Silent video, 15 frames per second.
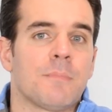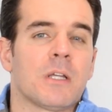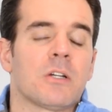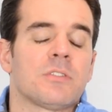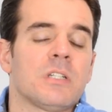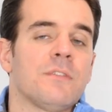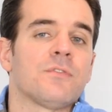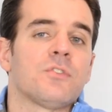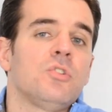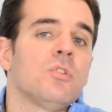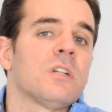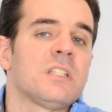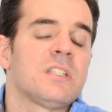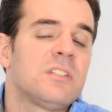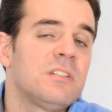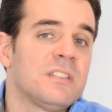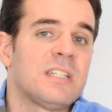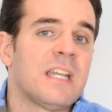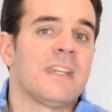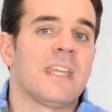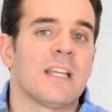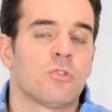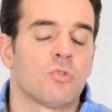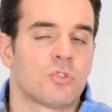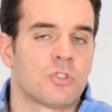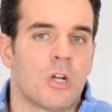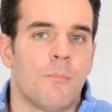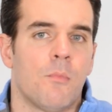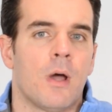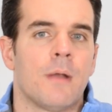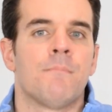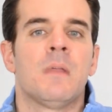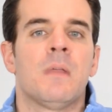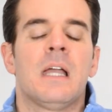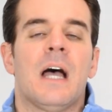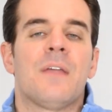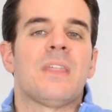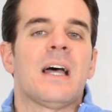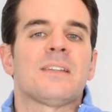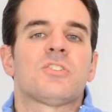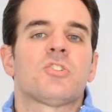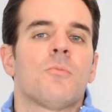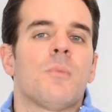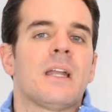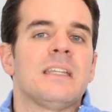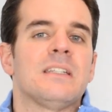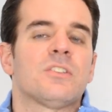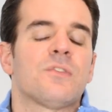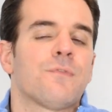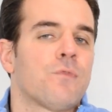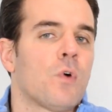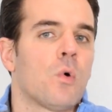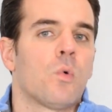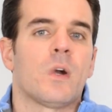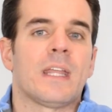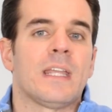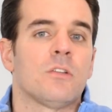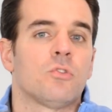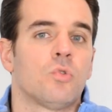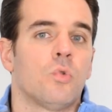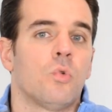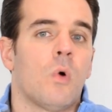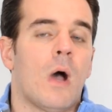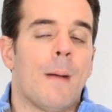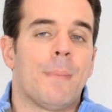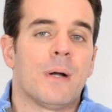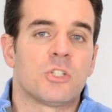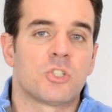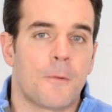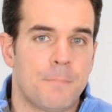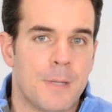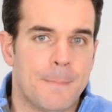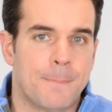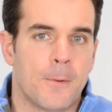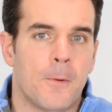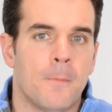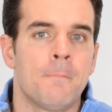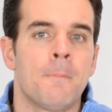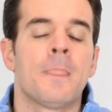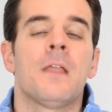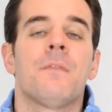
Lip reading: because if you're sending it to someone and that someone is forwarding to a bunch of people,